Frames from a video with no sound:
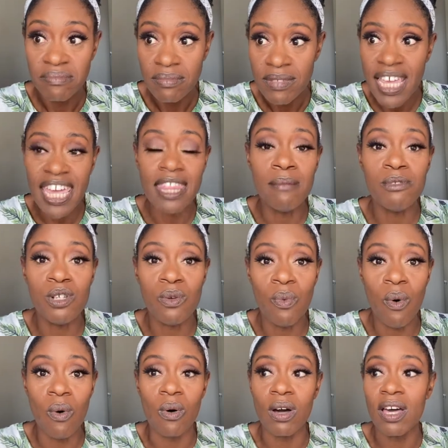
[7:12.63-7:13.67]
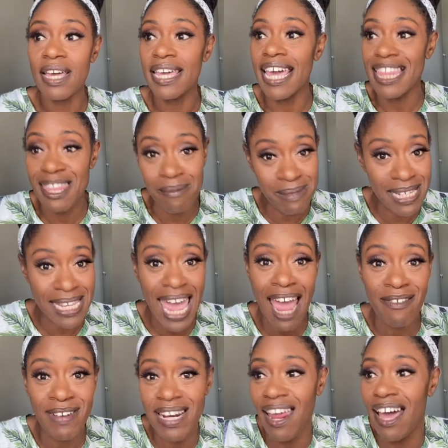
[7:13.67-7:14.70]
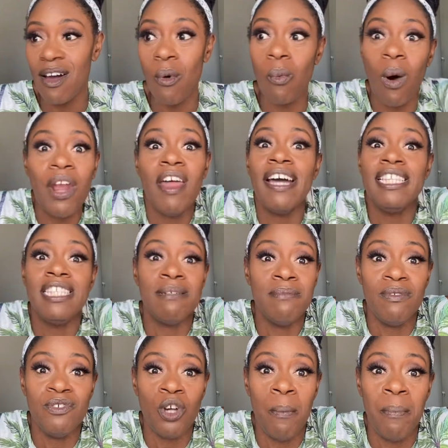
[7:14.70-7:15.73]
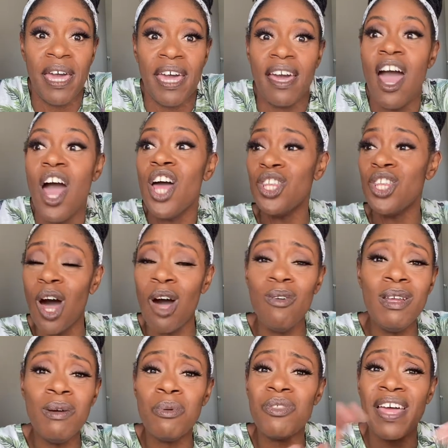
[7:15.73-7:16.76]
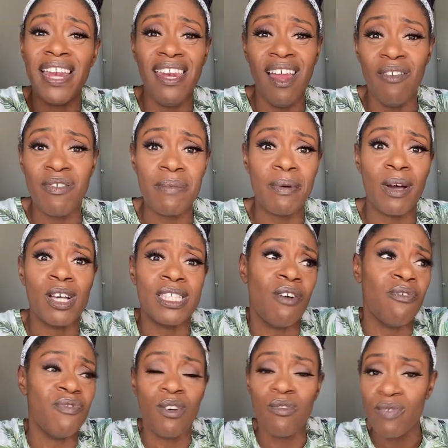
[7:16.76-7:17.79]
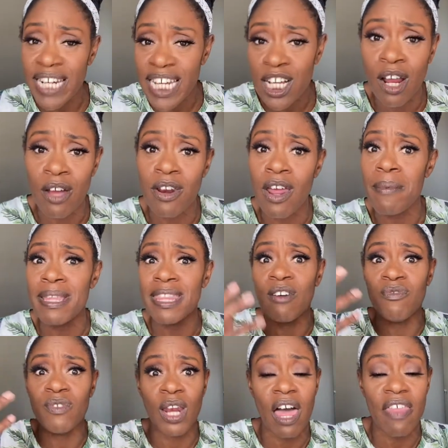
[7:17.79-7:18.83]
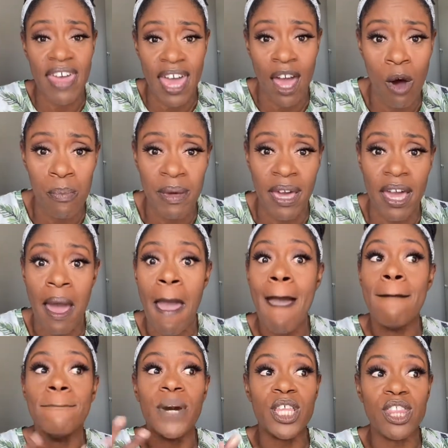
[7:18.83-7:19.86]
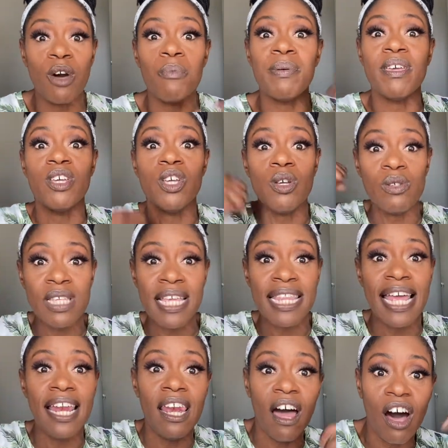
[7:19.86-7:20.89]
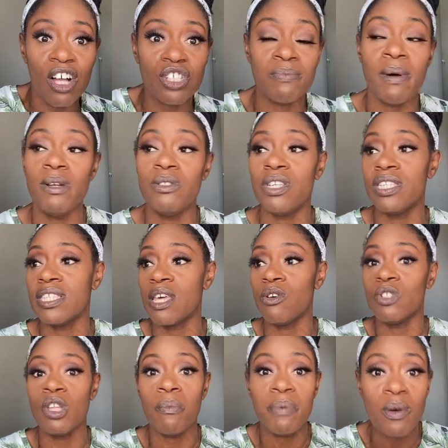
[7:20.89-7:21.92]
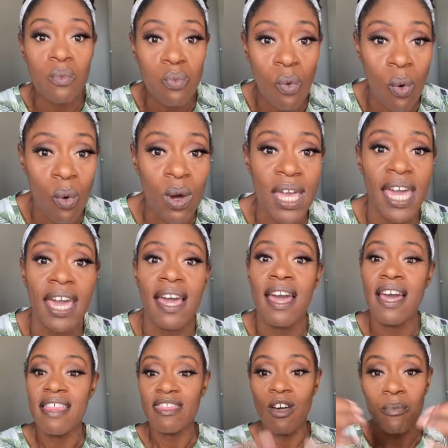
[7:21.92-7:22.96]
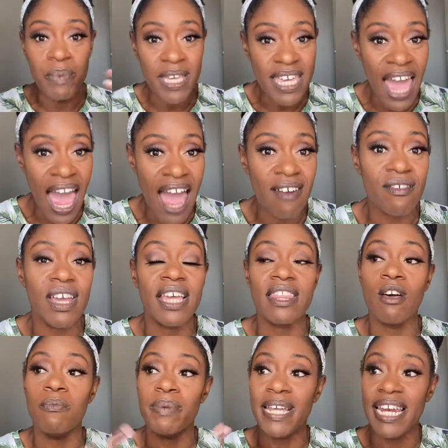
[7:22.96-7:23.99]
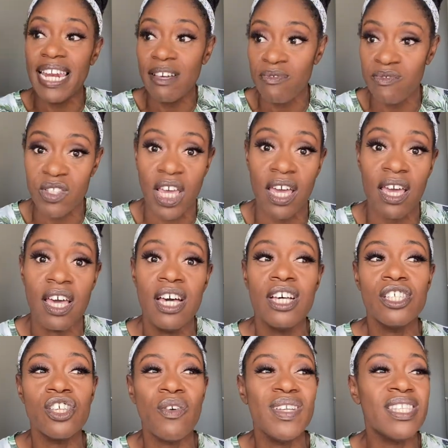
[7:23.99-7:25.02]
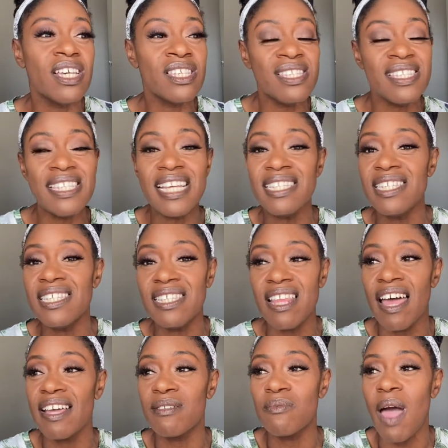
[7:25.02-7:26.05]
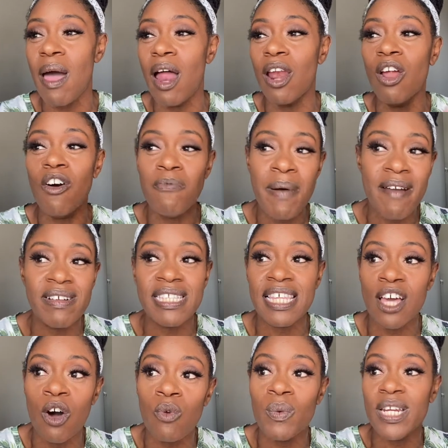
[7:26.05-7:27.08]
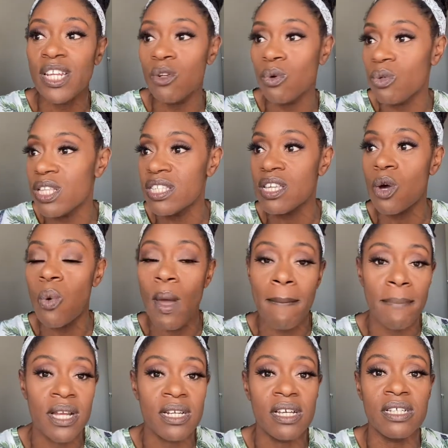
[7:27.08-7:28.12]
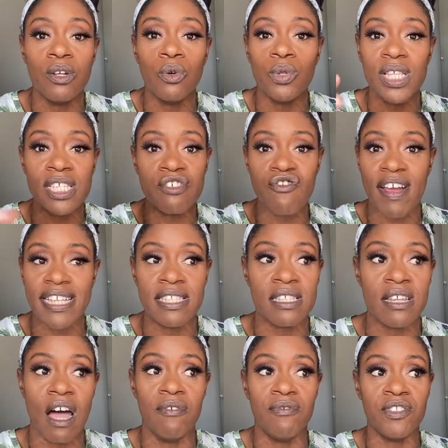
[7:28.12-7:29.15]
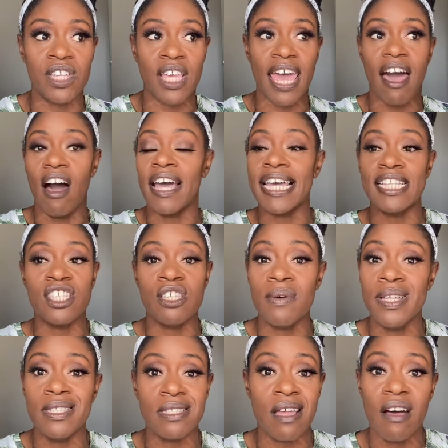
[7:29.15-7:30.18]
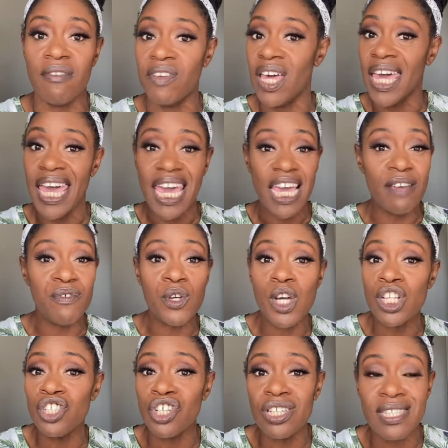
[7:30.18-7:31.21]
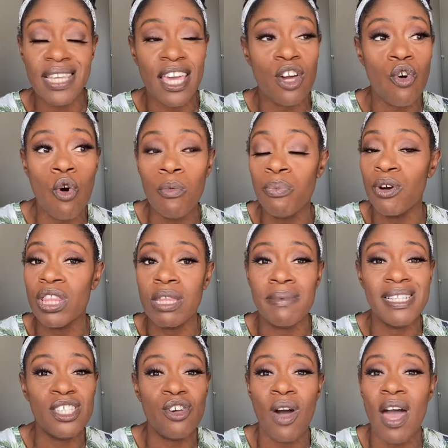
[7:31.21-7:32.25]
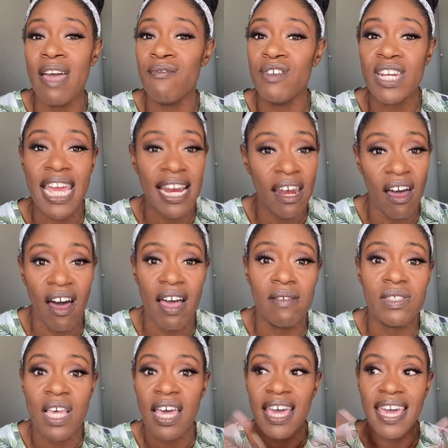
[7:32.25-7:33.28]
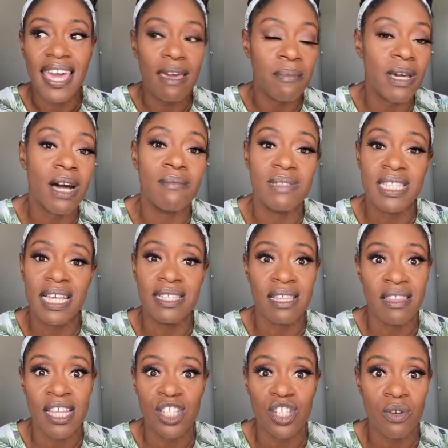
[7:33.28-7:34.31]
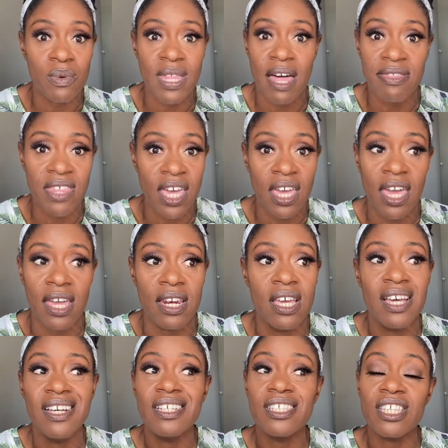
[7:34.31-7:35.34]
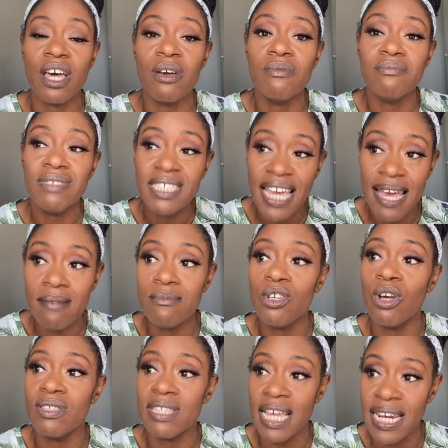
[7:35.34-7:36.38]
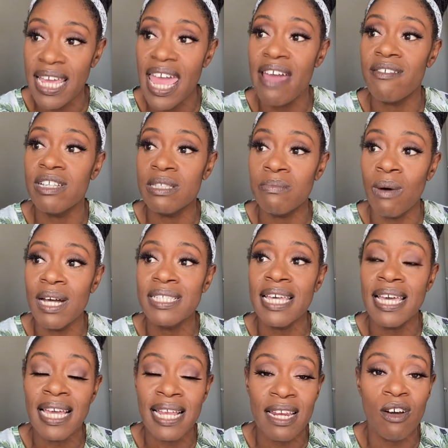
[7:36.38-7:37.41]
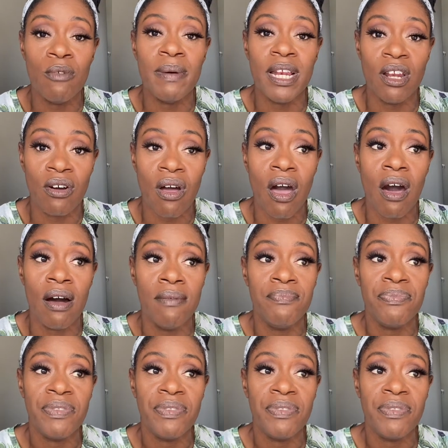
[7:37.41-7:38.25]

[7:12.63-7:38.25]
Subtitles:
get them to walk, get them to carry like one item of shopping. Not only will they love it because they'll feel really grown up and they'll feel like they're helping, but they'll be using their large motor skills. They'll be walking, they'll be carrying, they'll be lifting. So it doesn't necessarily, like, a lot of parents think, oh, we need all this equipment and all this great stuff to get our kids doing stuff. If you could just incorporate them into your everyday lives, it becomes things that they do without thinking. So yeah, your daily errands might take a little bit longer